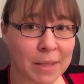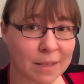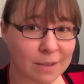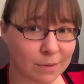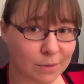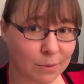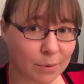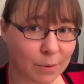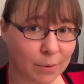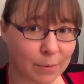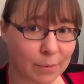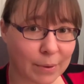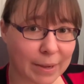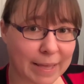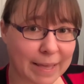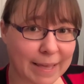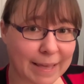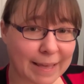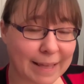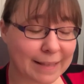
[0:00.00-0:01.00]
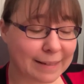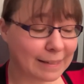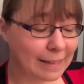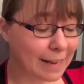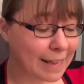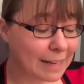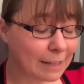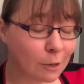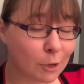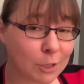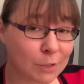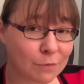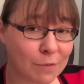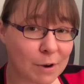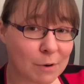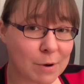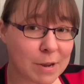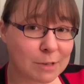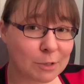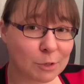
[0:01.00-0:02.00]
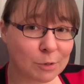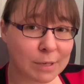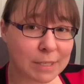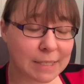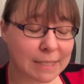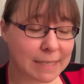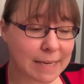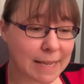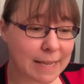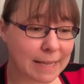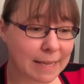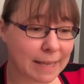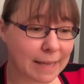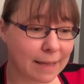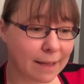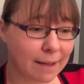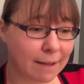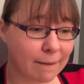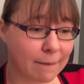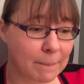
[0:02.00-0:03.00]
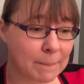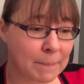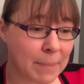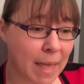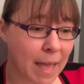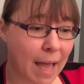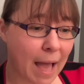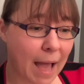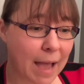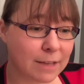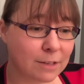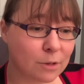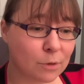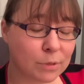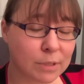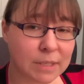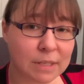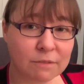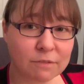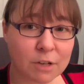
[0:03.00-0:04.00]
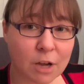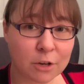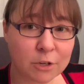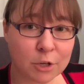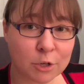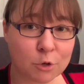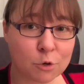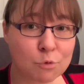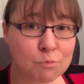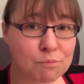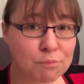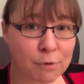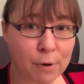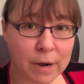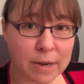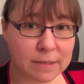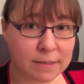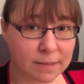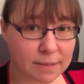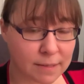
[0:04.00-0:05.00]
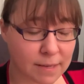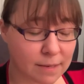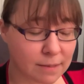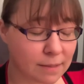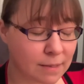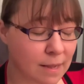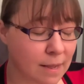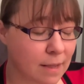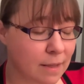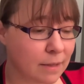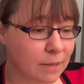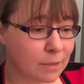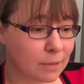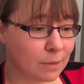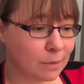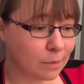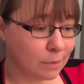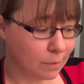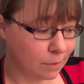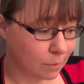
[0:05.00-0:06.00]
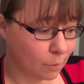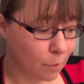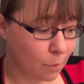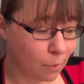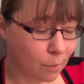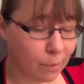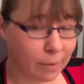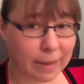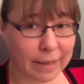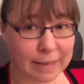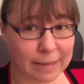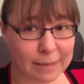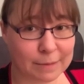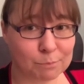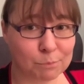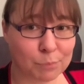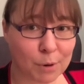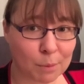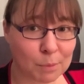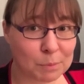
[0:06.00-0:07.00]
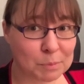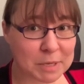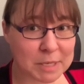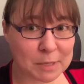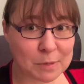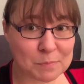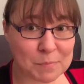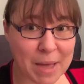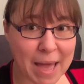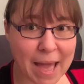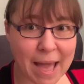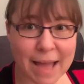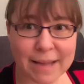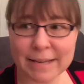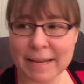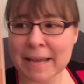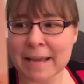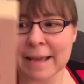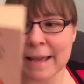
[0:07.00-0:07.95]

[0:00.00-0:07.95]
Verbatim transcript: So it, it looks very interesting. Um, I know Steve Donoghue praises it, so it, it probably isn't bad.